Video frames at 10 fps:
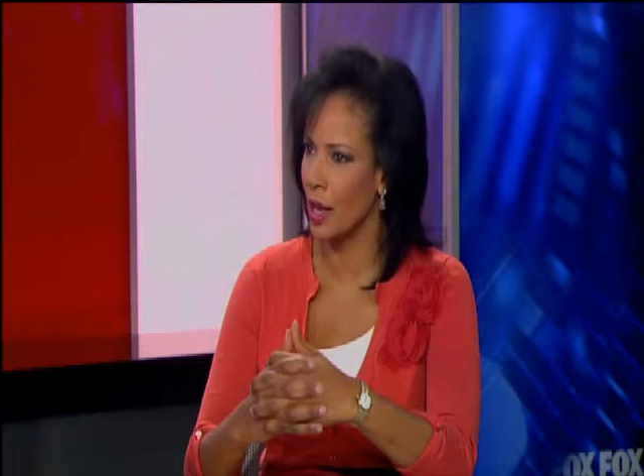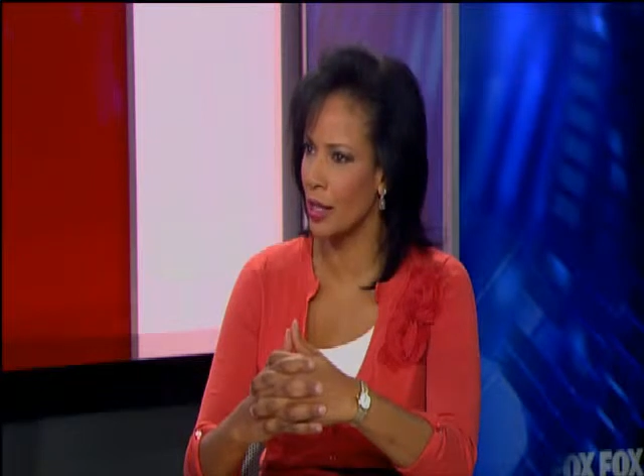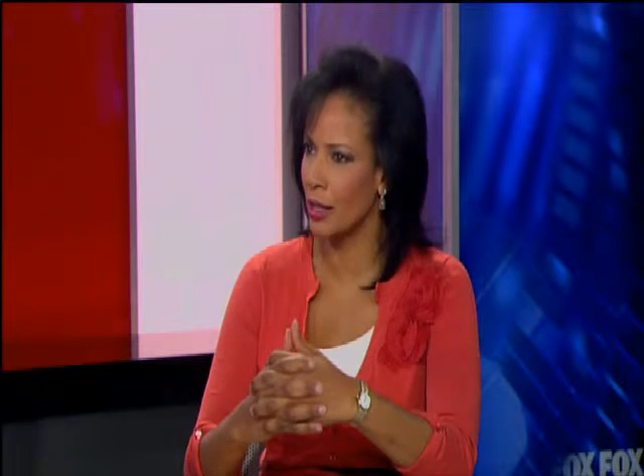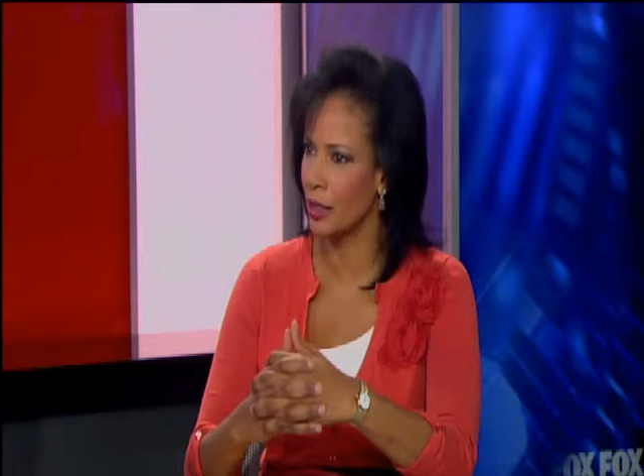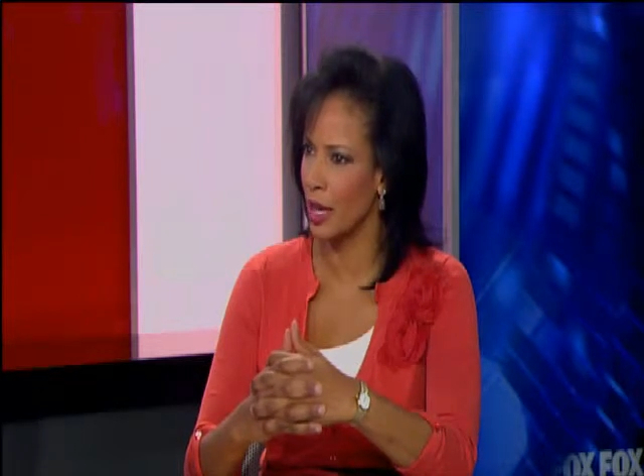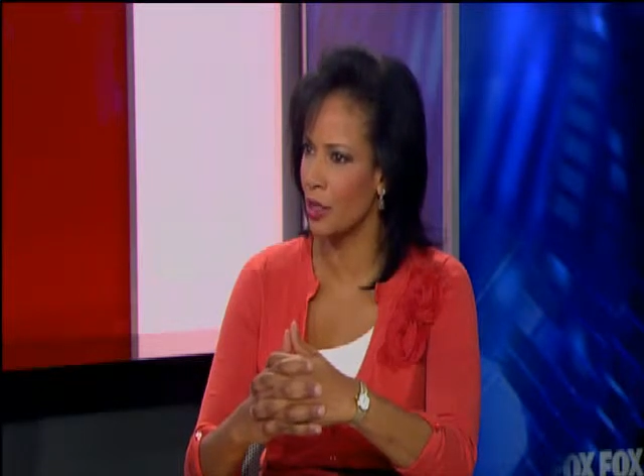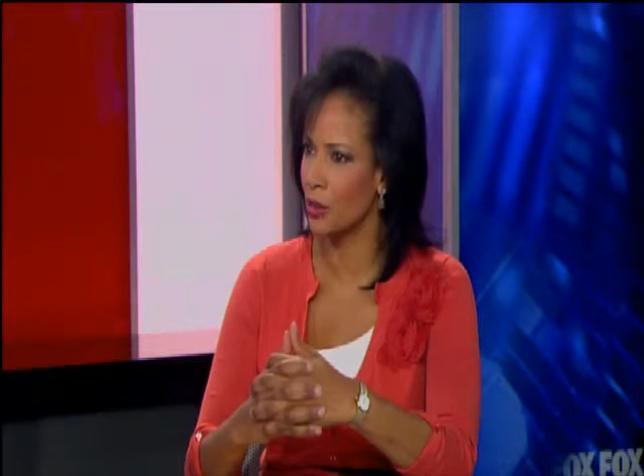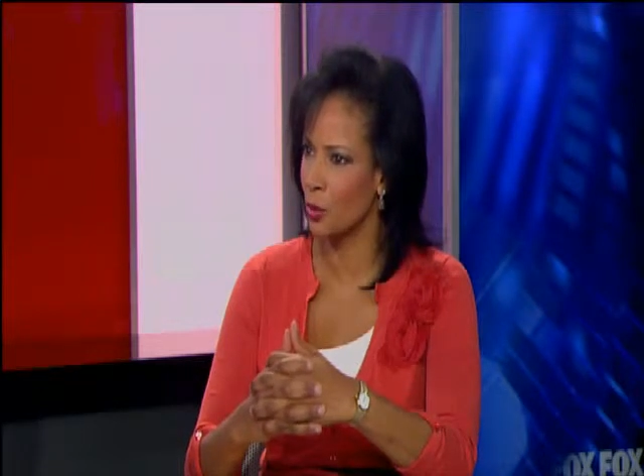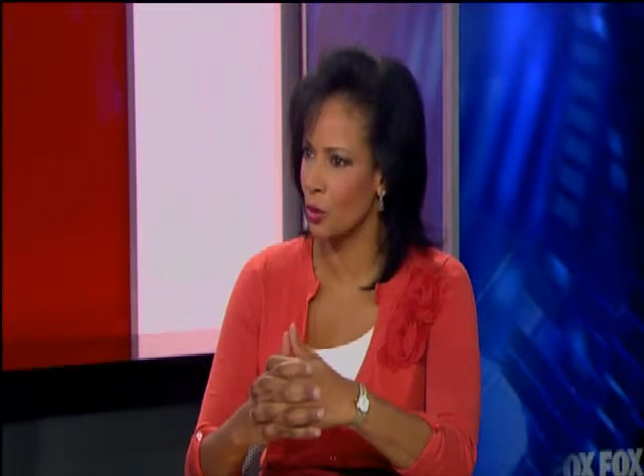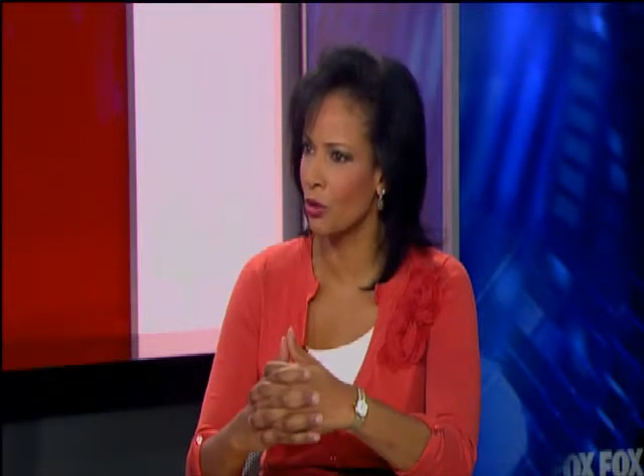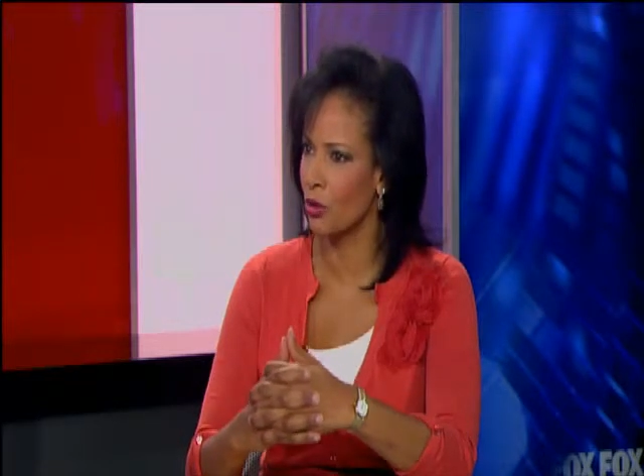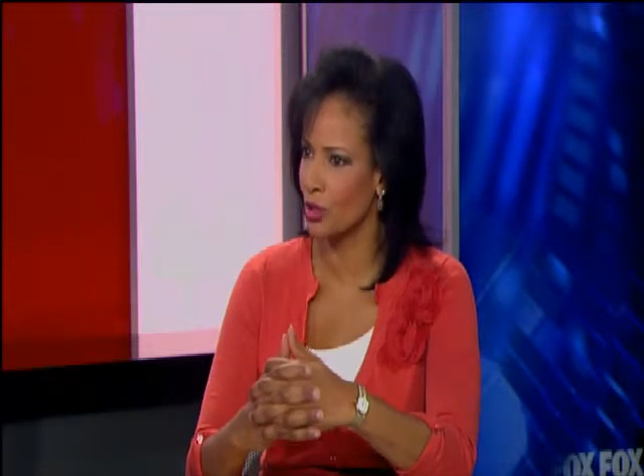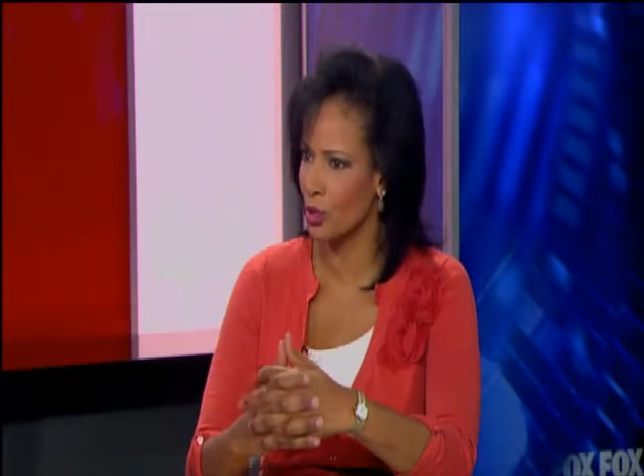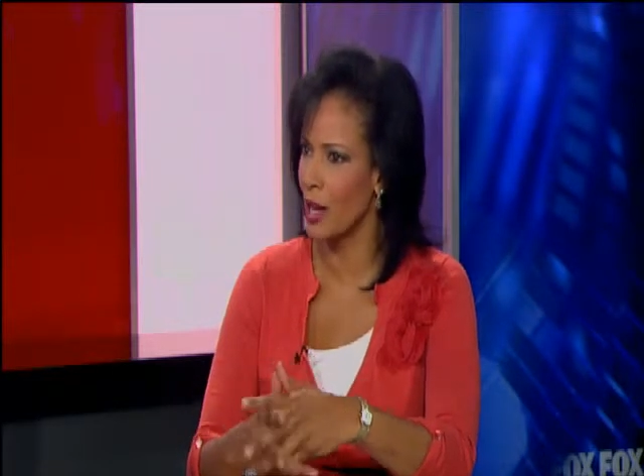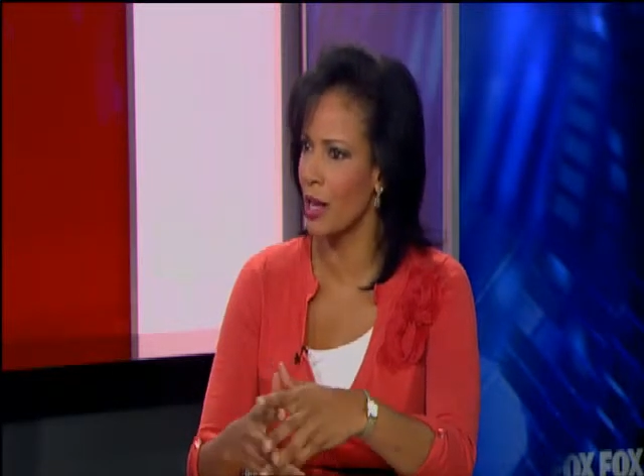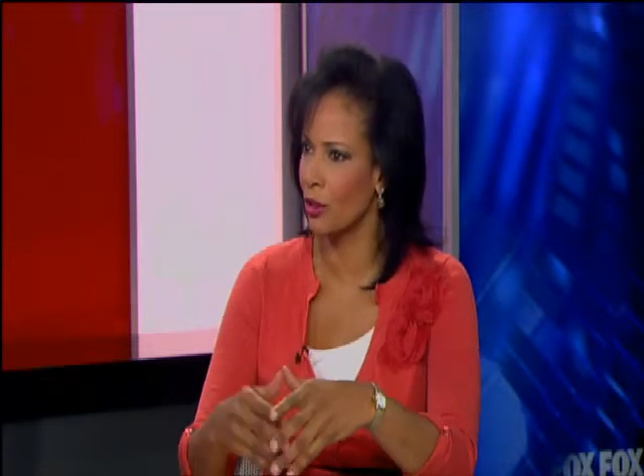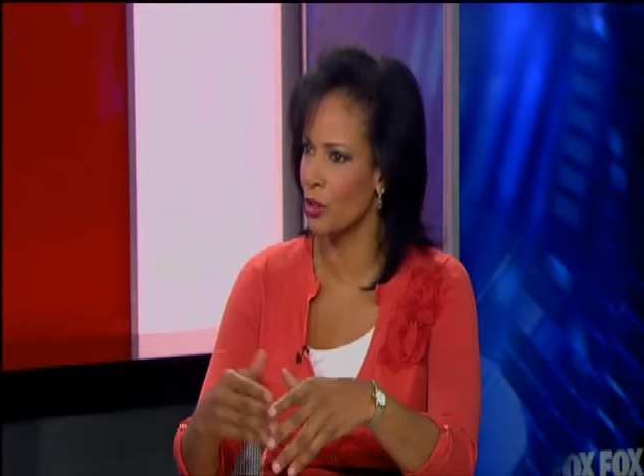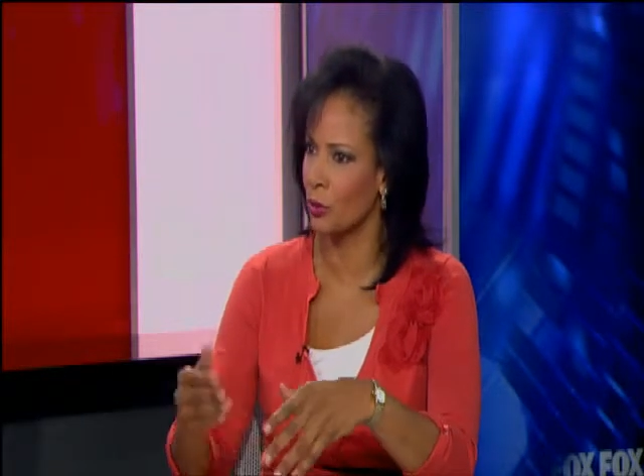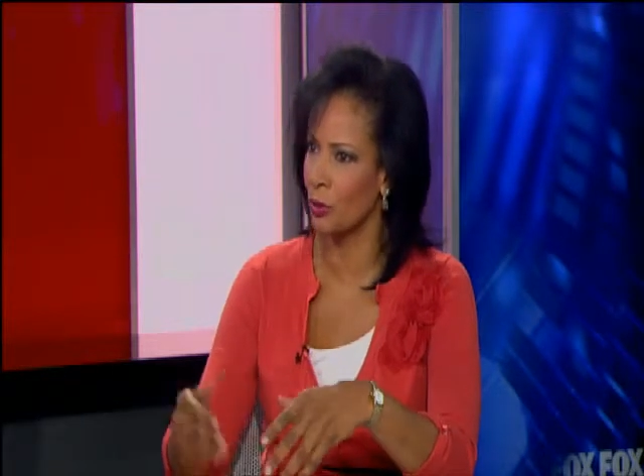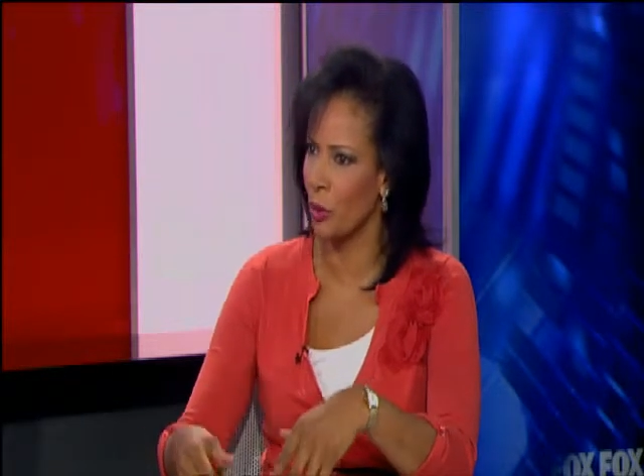and it takes workers to make
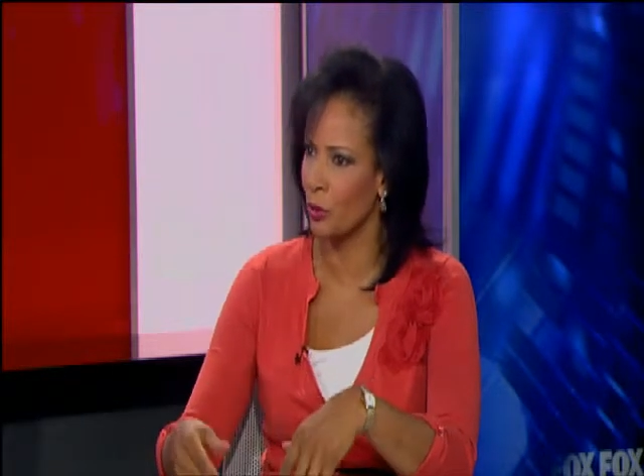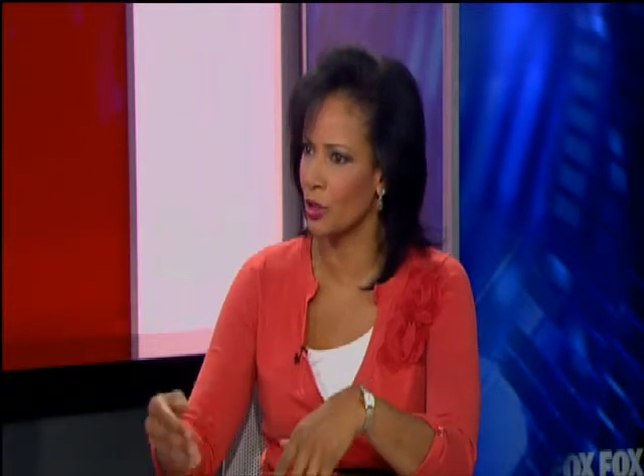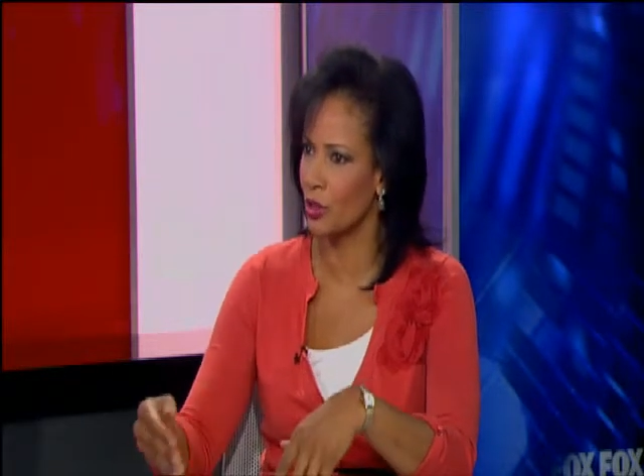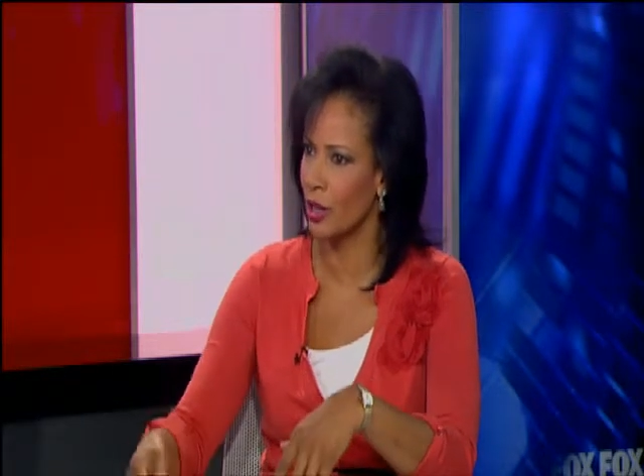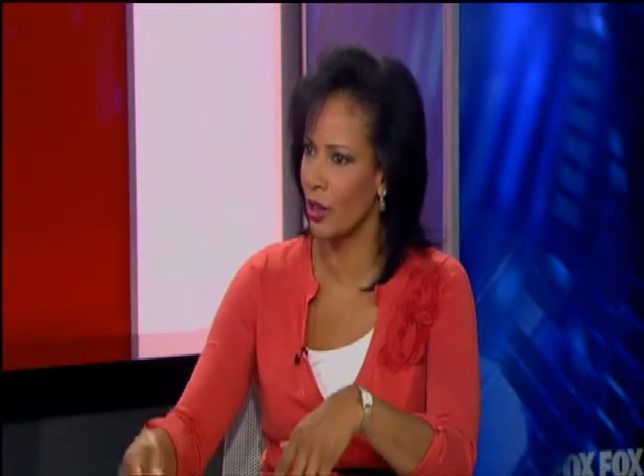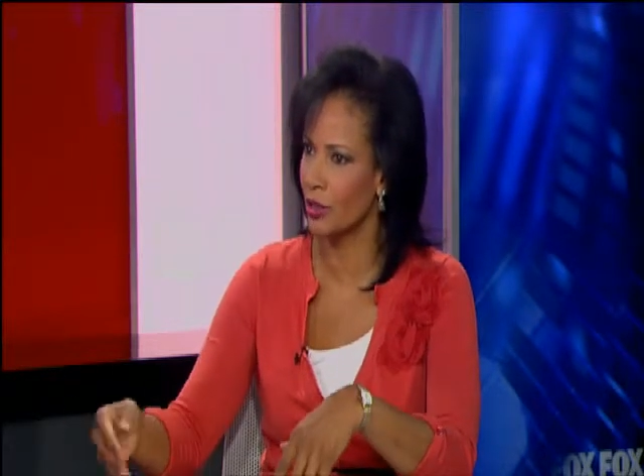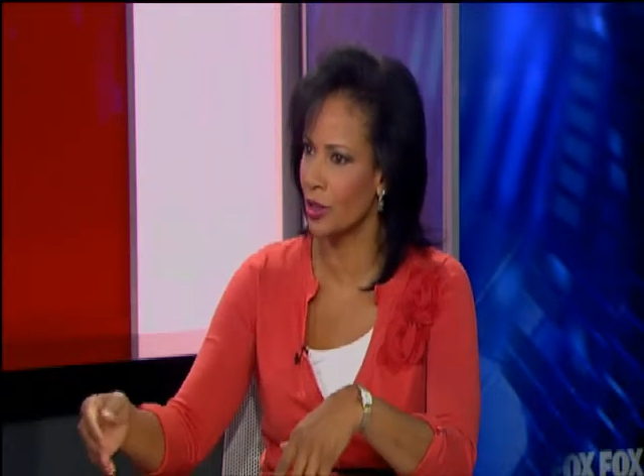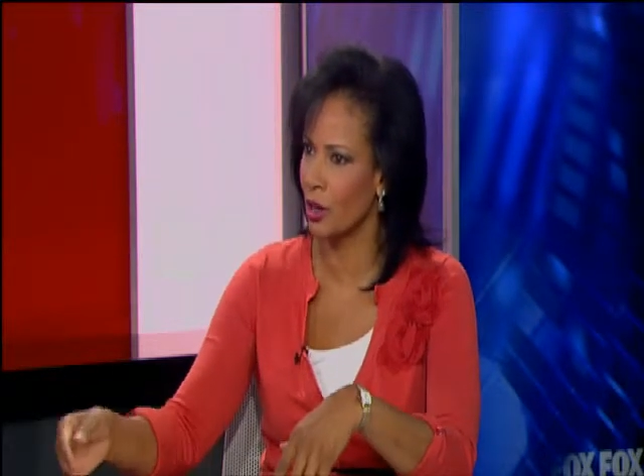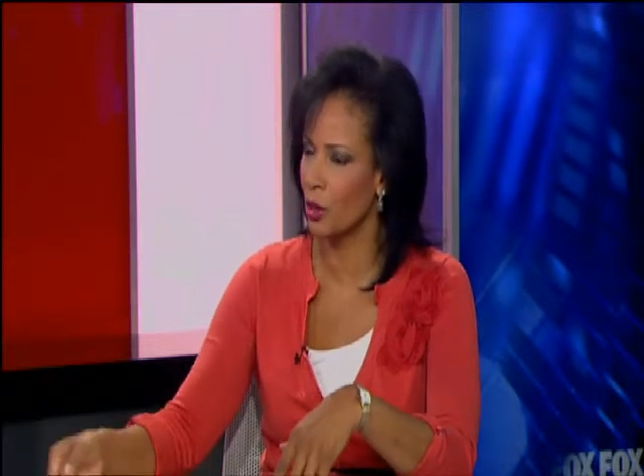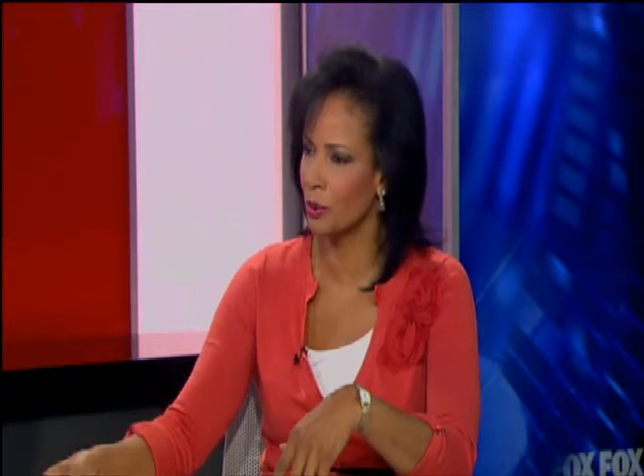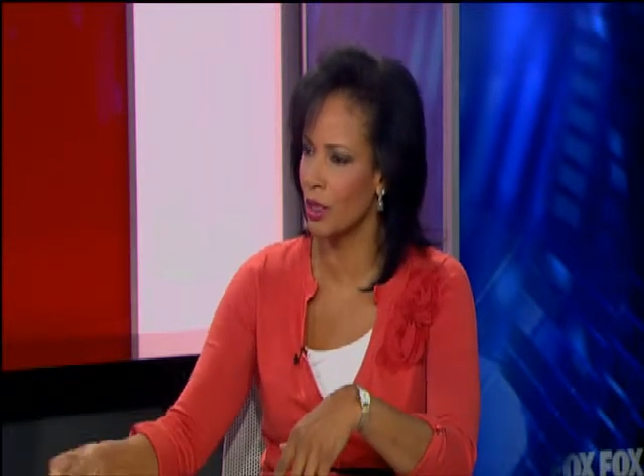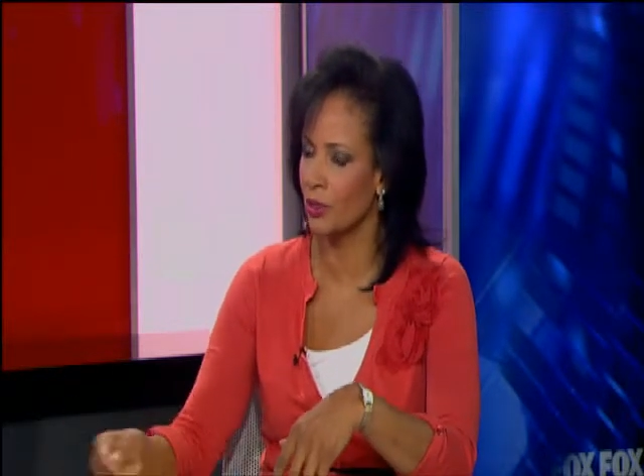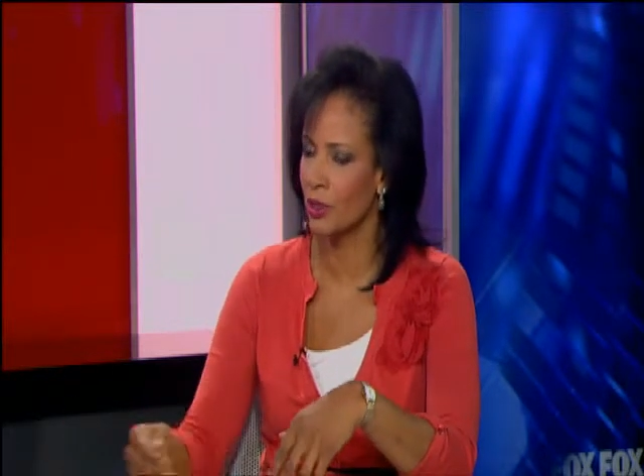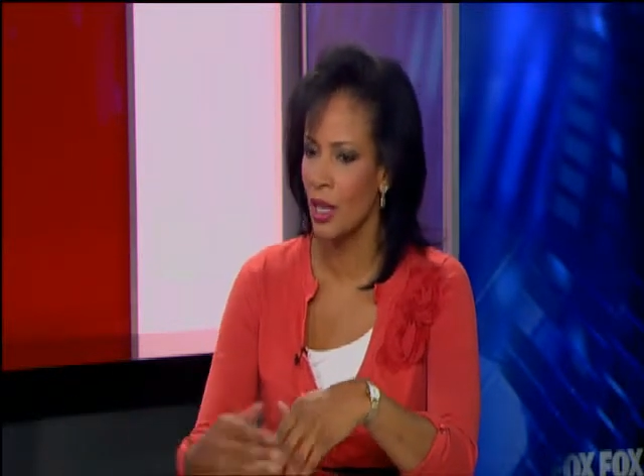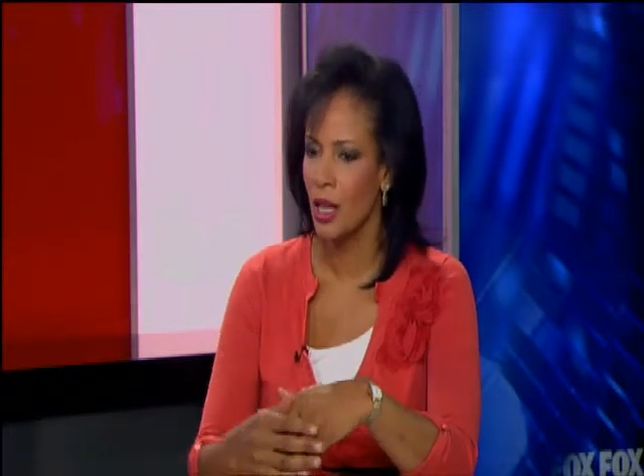those boats and yachts and airplanes. Right.